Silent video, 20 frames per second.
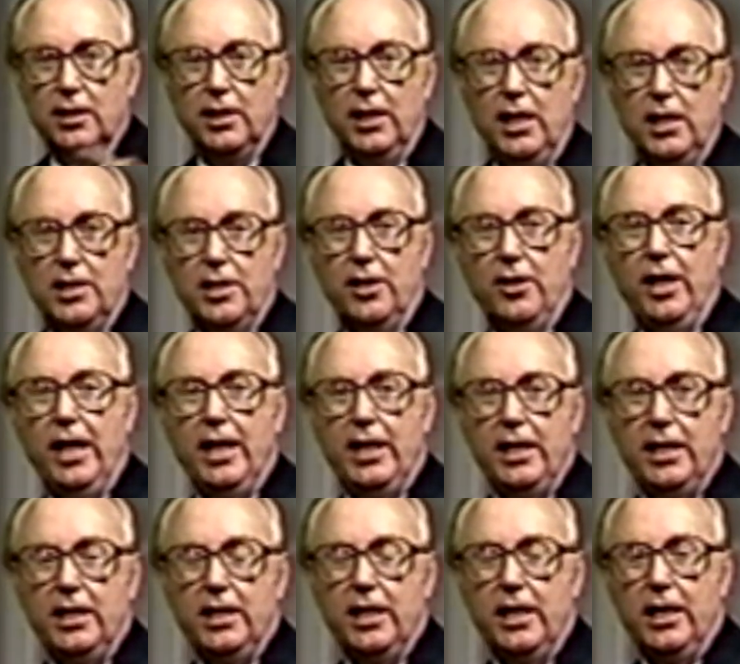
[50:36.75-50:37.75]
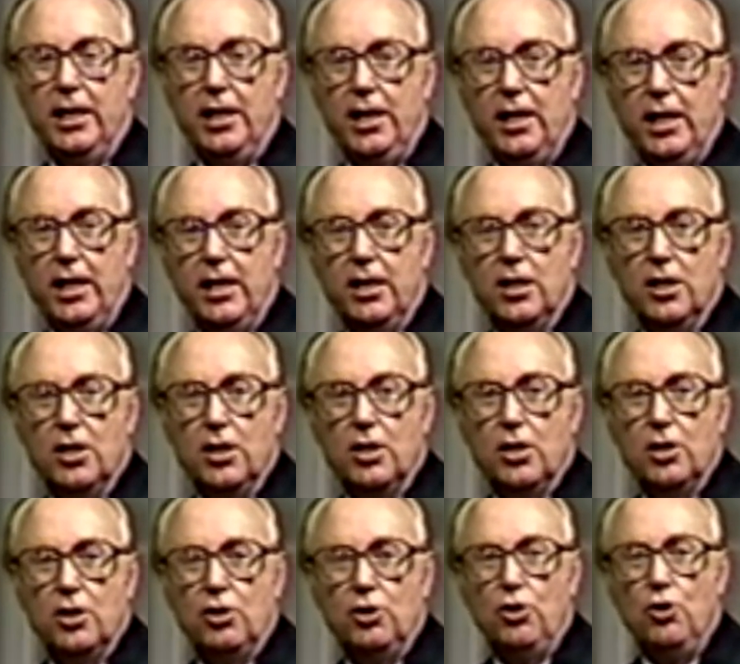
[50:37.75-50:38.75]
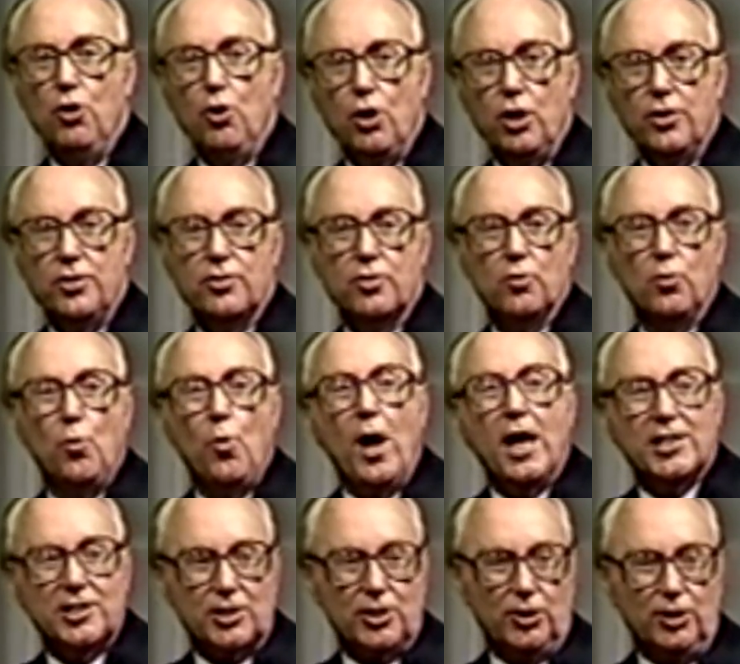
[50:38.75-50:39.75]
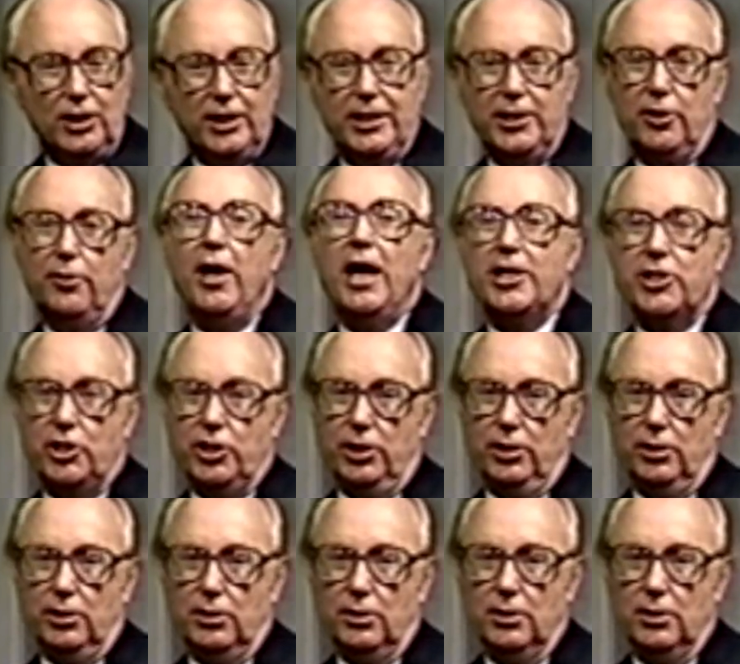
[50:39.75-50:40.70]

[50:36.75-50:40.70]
and they're heading in a northwesterly direction.